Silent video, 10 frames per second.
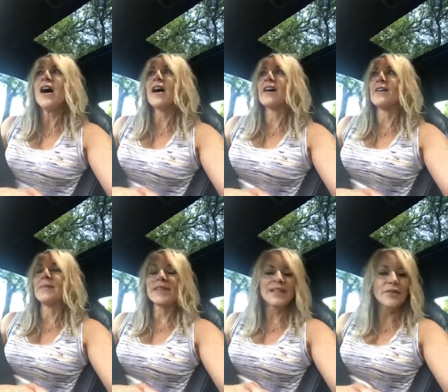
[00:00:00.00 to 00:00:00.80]

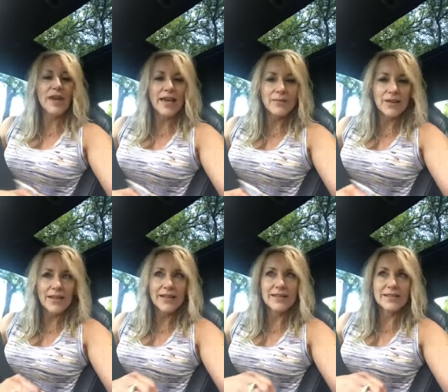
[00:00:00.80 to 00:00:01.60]
Um, and that's okay
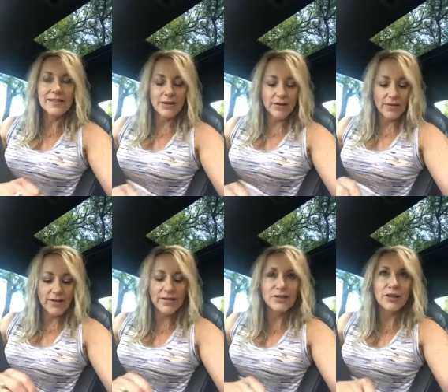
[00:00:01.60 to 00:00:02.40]
because, you know,
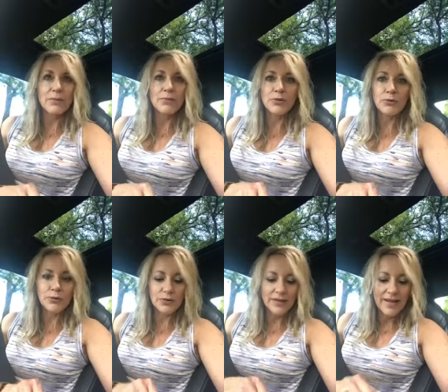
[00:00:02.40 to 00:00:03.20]
everything's looking
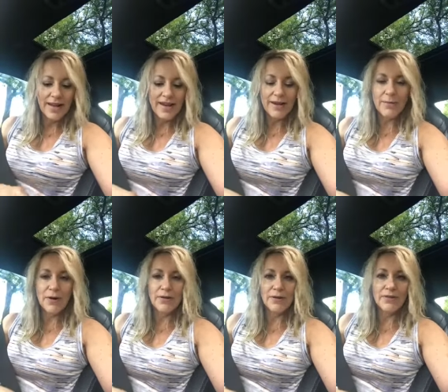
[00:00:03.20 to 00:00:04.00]
beautiful. Um,
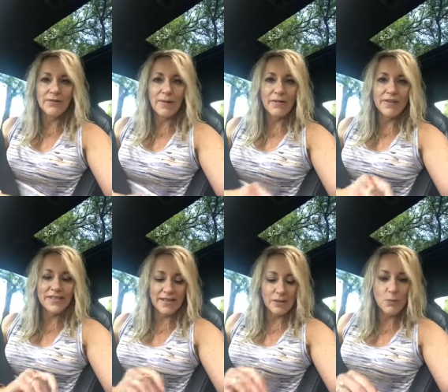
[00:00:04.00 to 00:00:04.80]
all the,
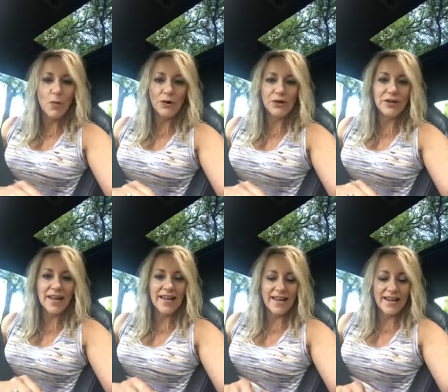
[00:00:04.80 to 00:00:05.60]
everything's getting watered,
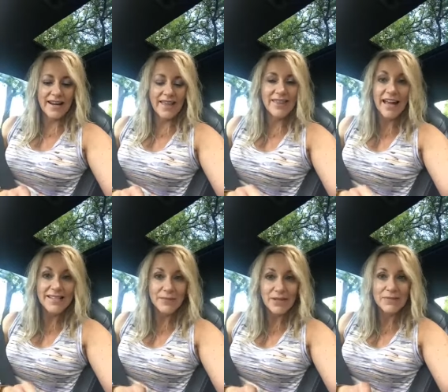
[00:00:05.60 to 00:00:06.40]
and that's
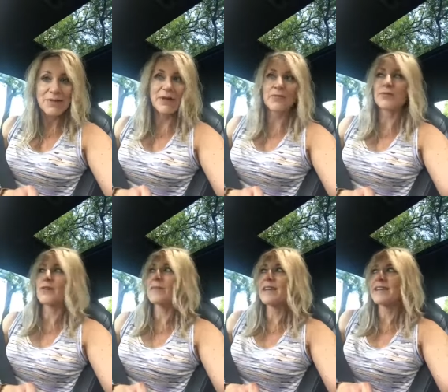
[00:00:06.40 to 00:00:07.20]
something to be grateful
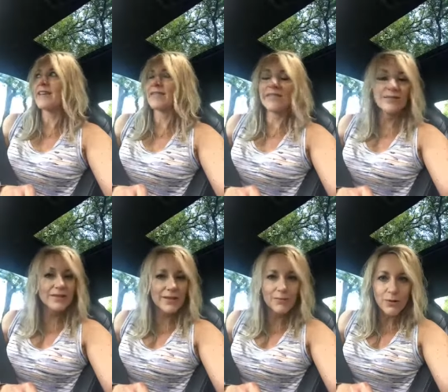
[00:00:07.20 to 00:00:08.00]
for because I don't have to
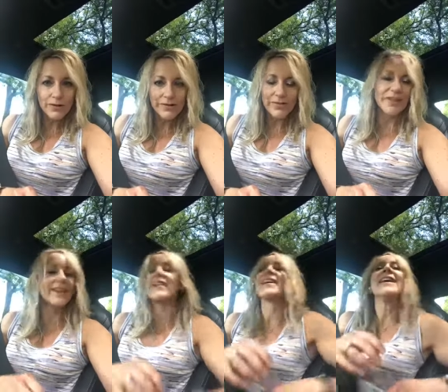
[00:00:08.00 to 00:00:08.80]
like water
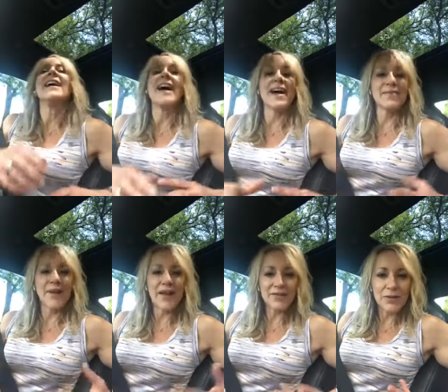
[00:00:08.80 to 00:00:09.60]
everything at my
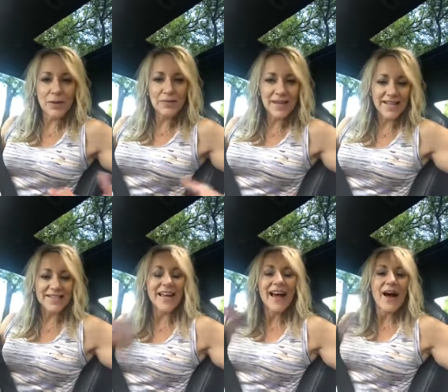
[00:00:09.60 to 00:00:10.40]
house, all my plants.